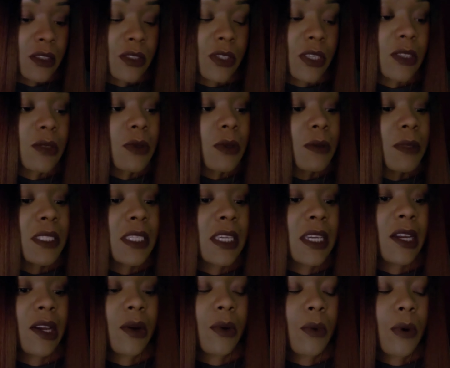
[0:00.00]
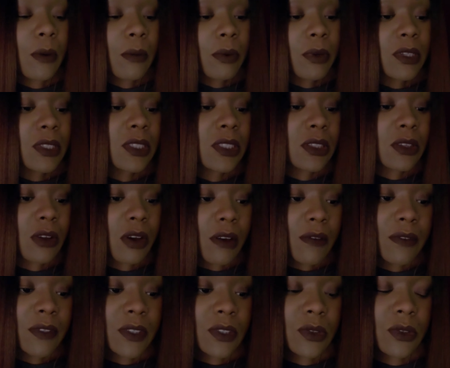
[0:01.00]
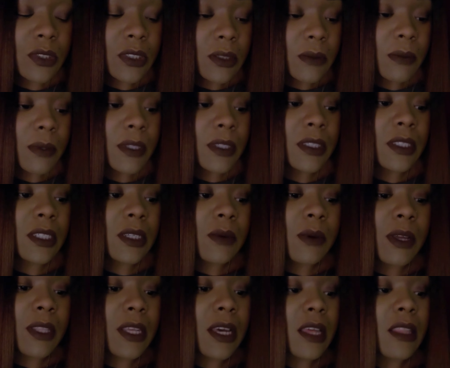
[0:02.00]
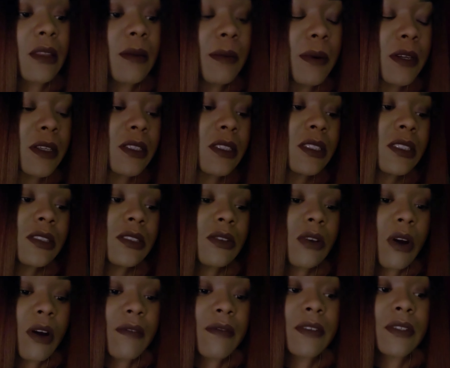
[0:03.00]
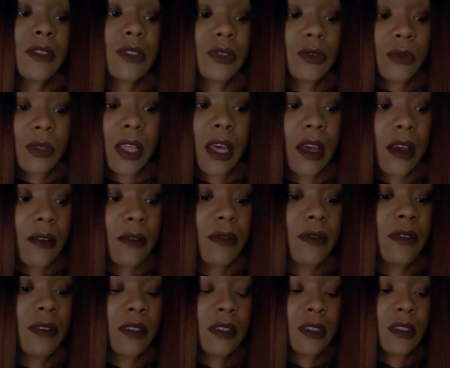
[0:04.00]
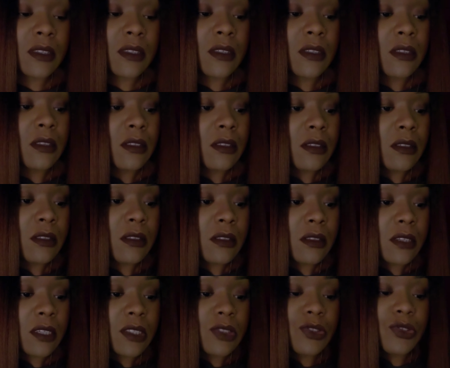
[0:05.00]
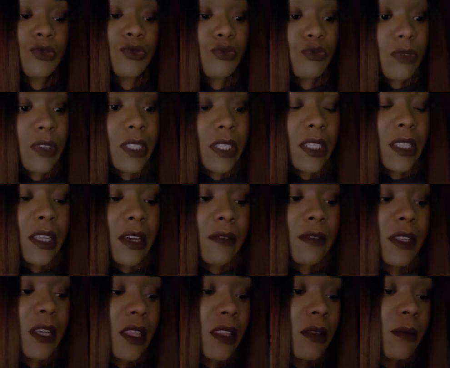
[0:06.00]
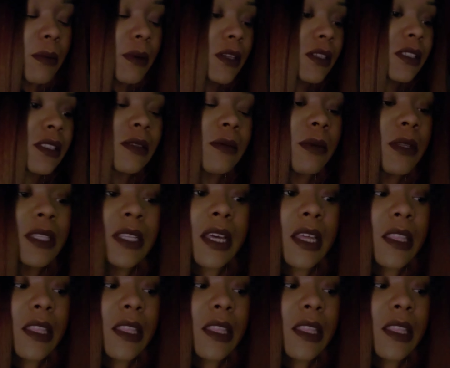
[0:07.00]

So that's what I'm seeing here. One person offers you stability while the other person offers you love. Because you really love the other person, but